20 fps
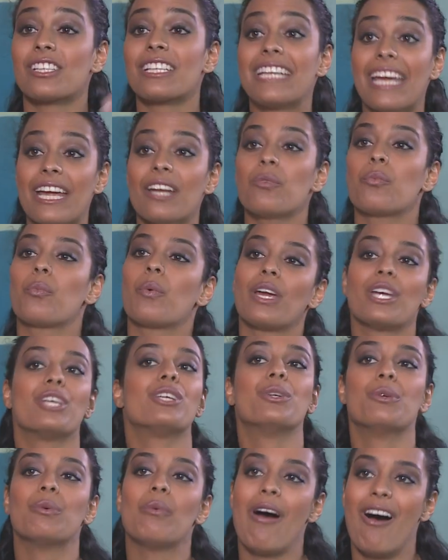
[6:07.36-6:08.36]
To get where
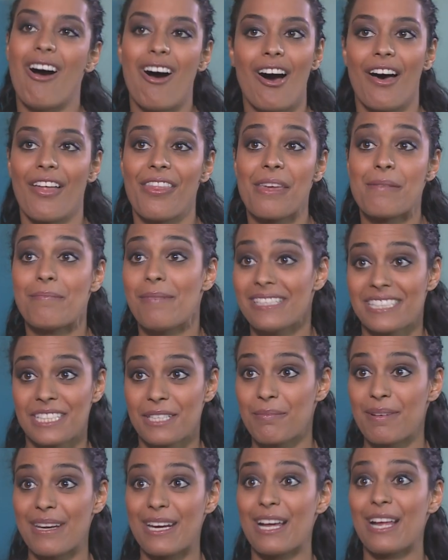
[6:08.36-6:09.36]
you are, there must
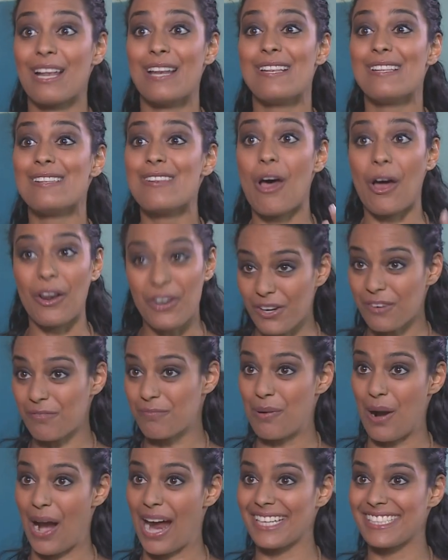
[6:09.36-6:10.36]
have been a lot of
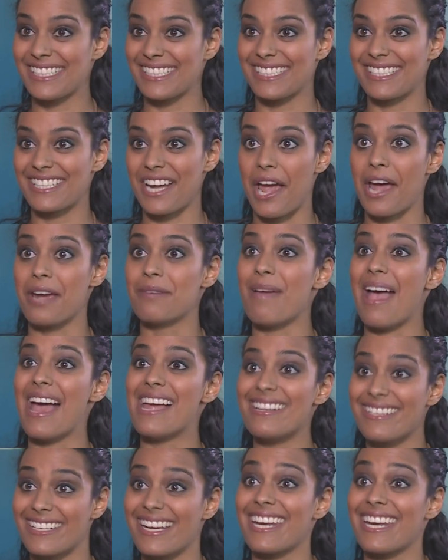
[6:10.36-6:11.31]
practice time and